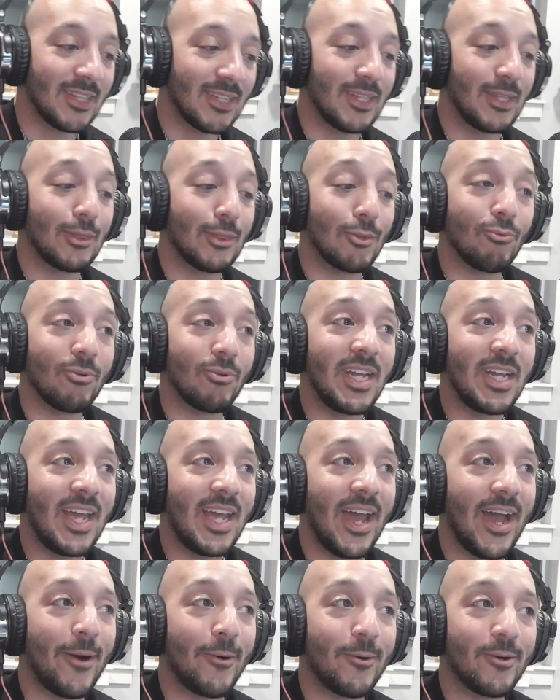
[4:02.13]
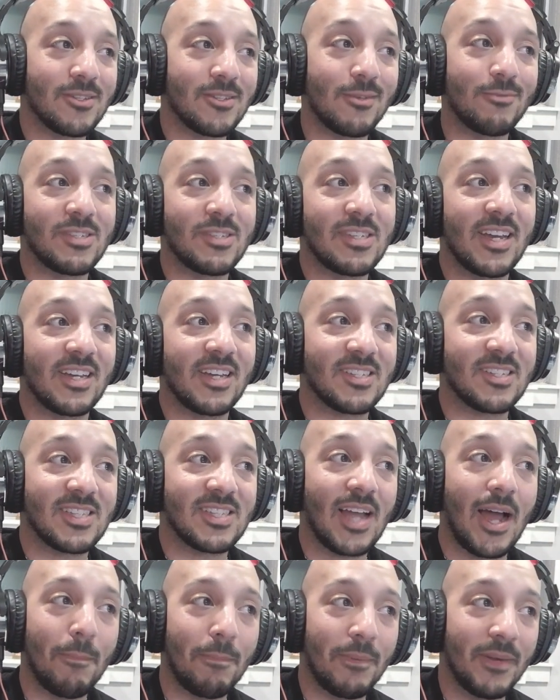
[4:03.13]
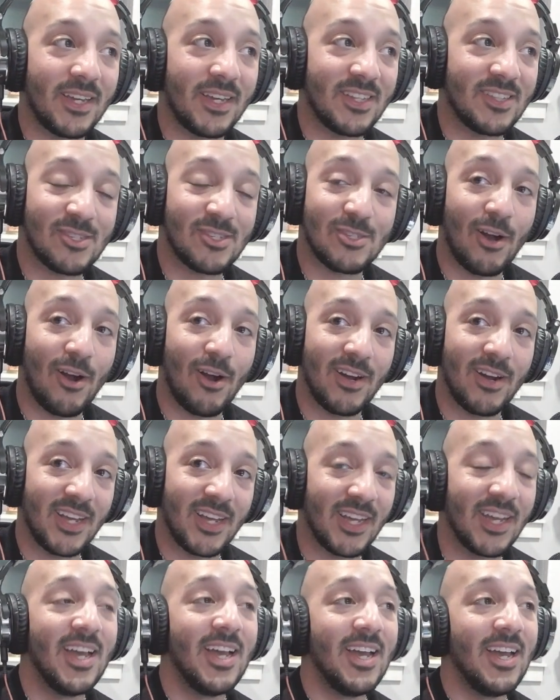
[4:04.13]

3 hours of sex, stopping and starting,